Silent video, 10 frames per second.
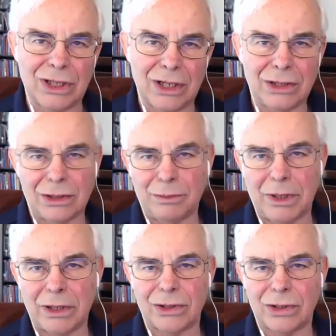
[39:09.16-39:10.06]
in the
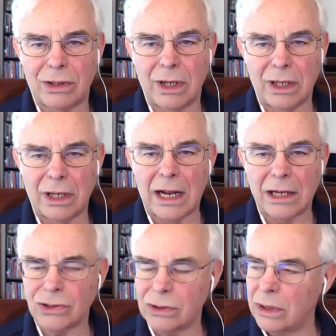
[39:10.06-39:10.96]
military, and
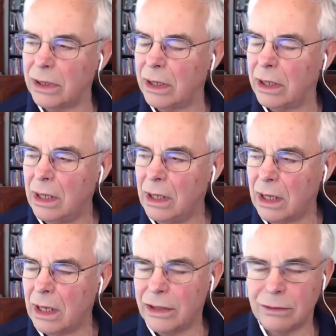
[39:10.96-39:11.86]
actually,
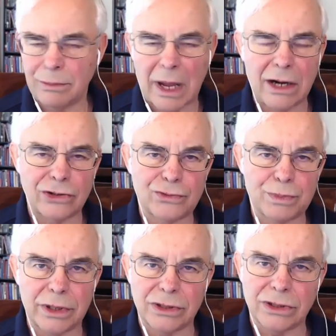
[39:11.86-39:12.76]
uh, the Myers
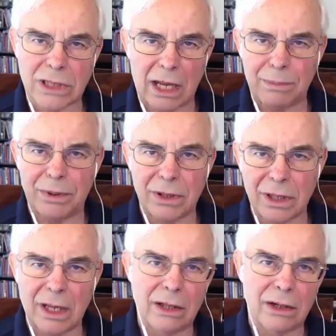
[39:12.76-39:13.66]
Briggs Type
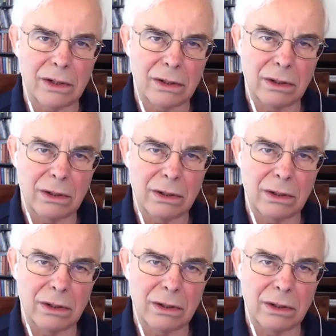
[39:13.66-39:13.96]
Indicator,